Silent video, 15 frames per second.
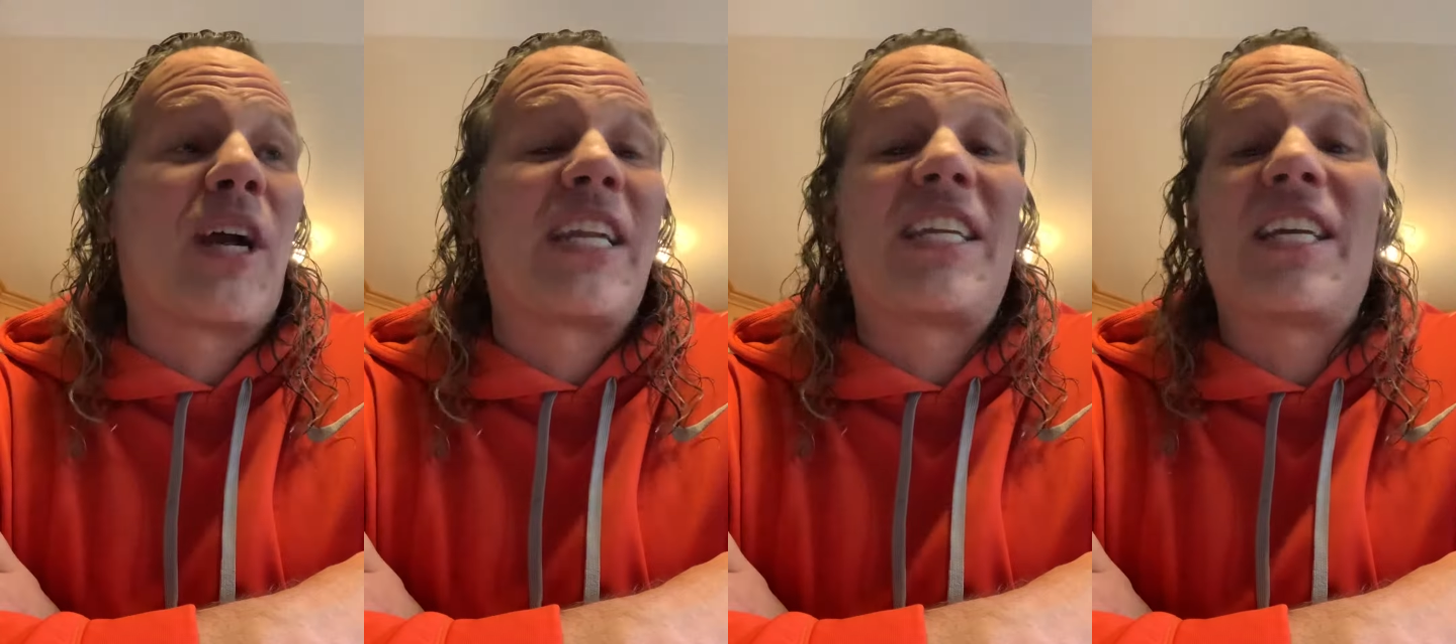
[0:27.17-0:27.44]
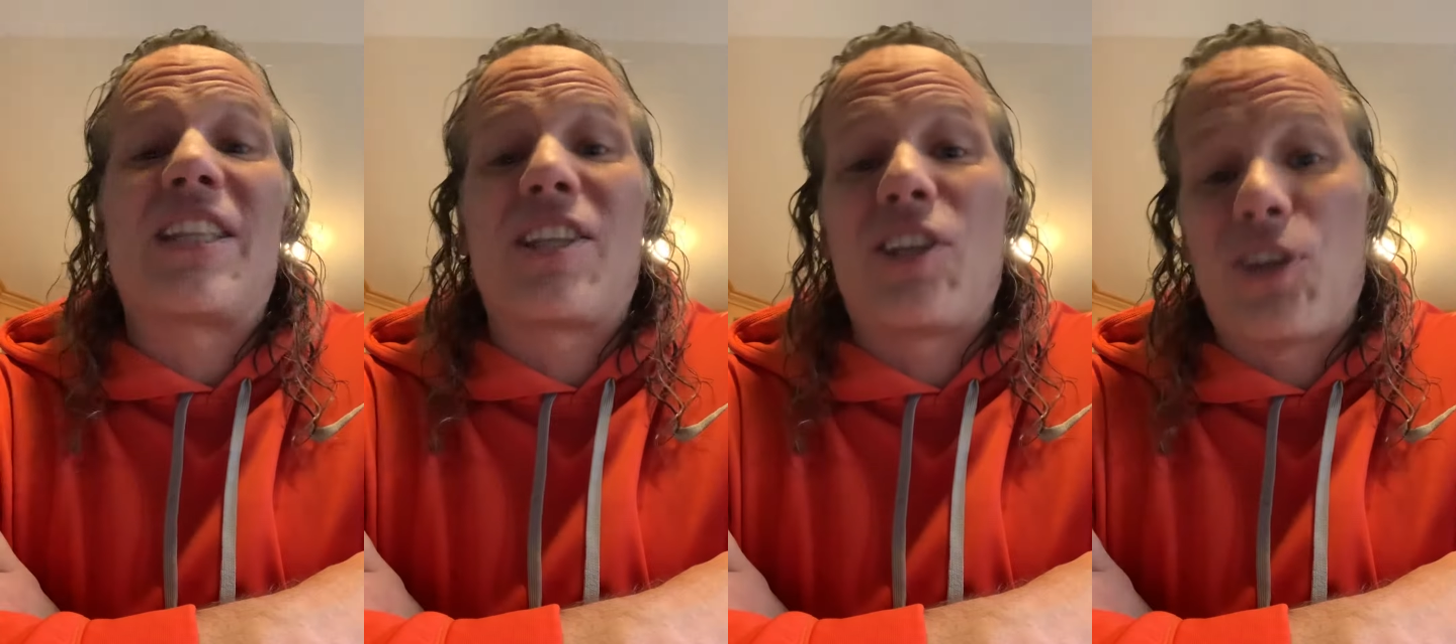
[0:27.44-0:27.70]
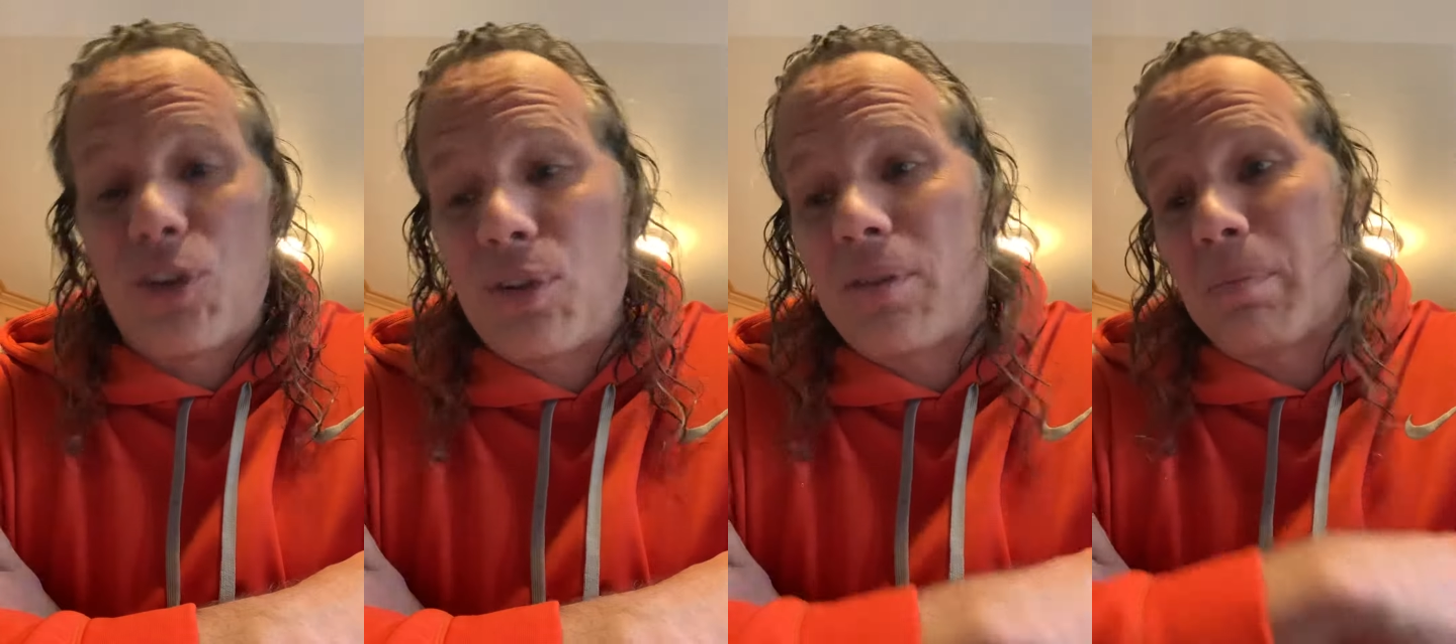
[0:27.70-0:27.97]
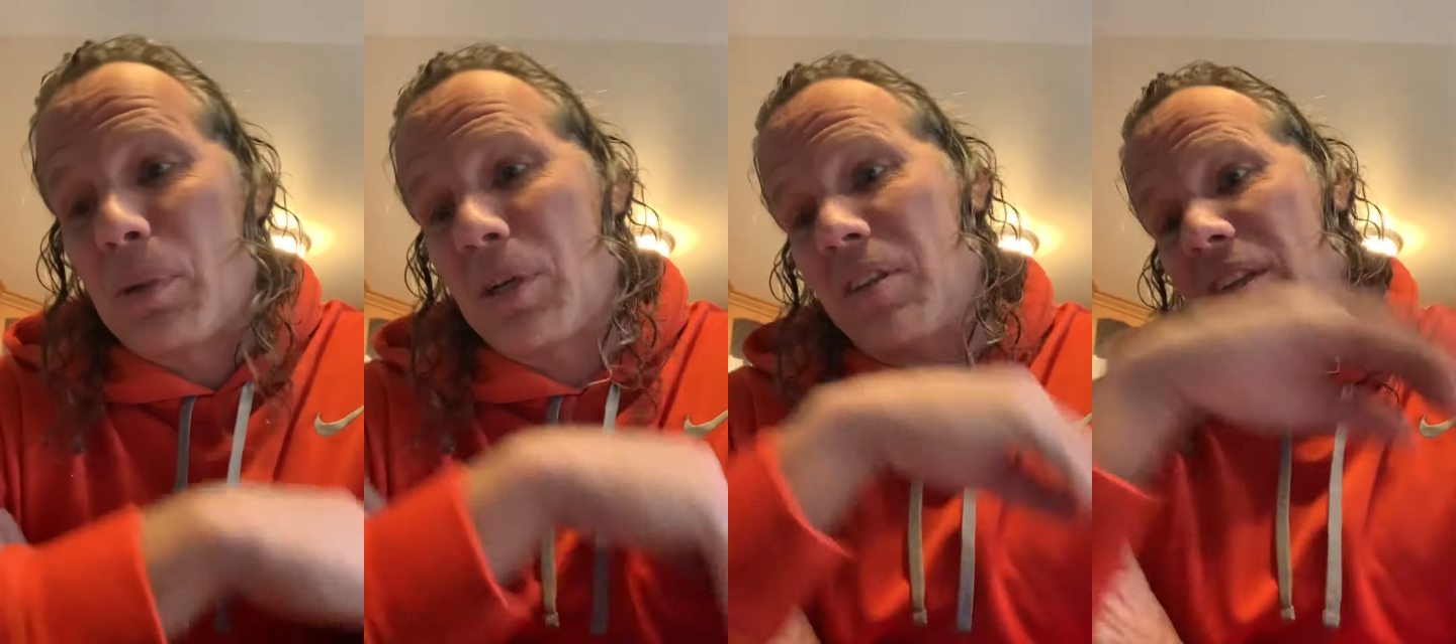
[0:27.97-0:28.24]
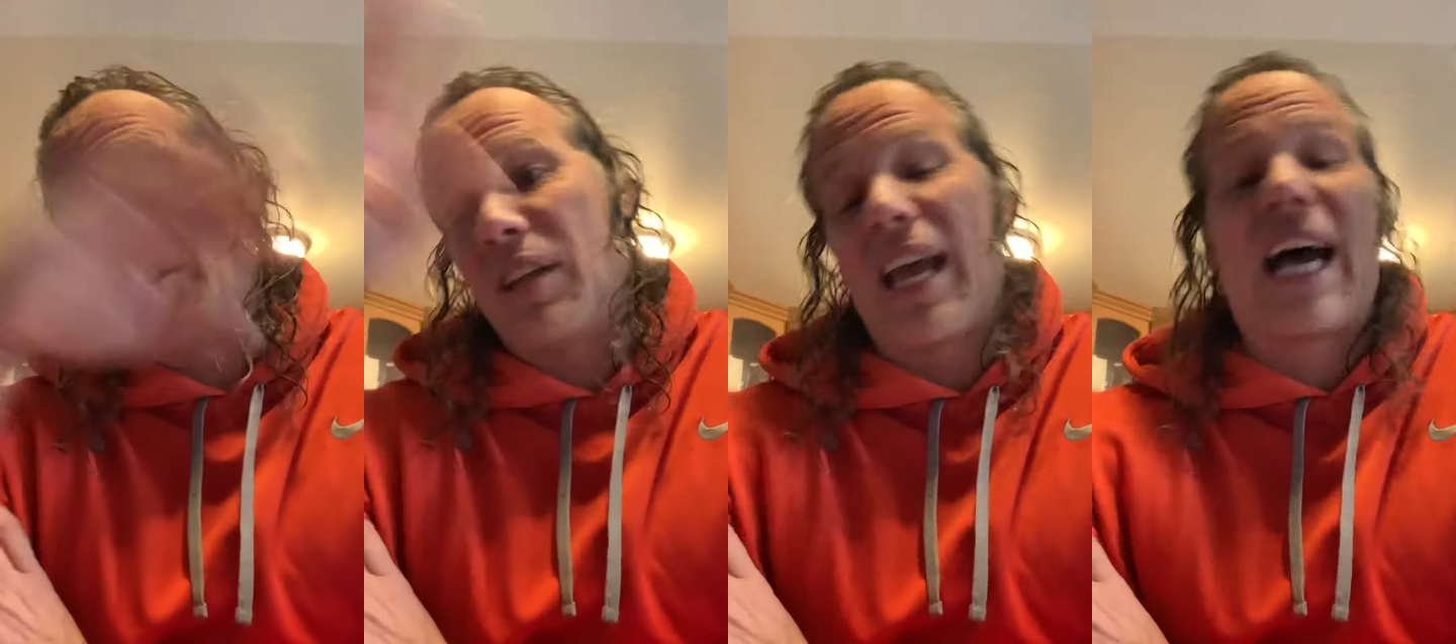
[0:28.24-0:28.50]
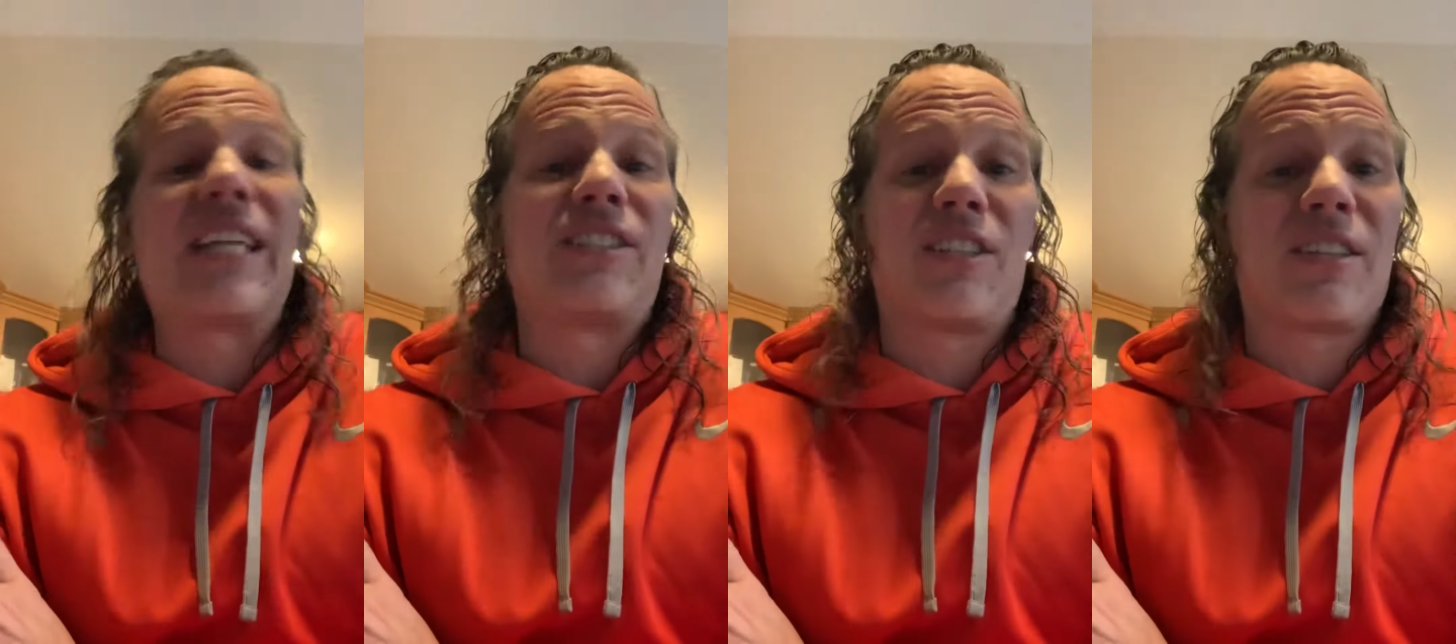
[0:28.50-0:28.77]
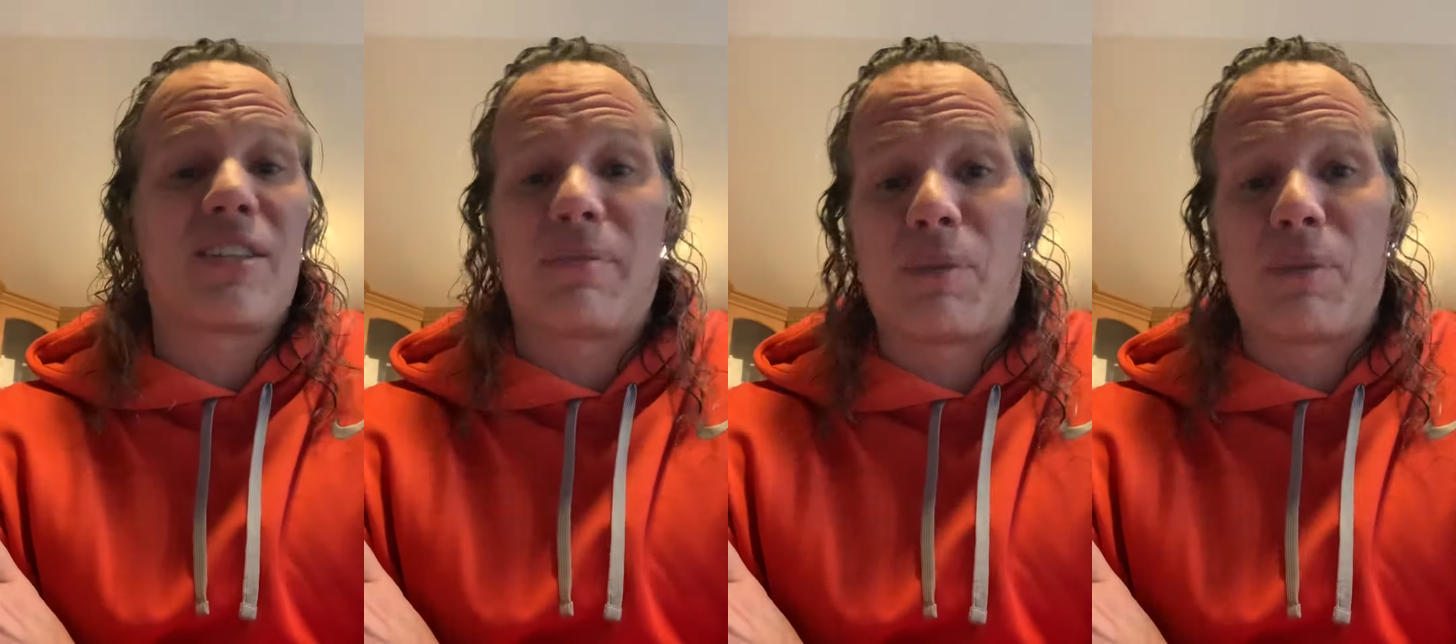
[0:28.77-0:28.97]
I'd get the used books that had just